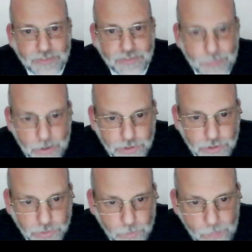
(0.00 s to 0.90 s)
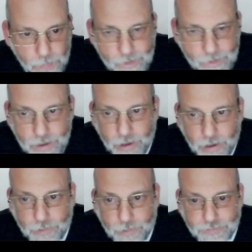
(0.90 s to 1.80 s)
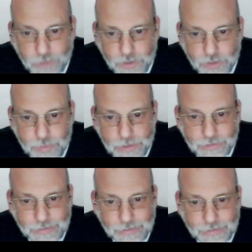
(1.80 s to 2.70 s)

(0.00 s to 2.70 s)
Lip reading: spiritual, so to speak. So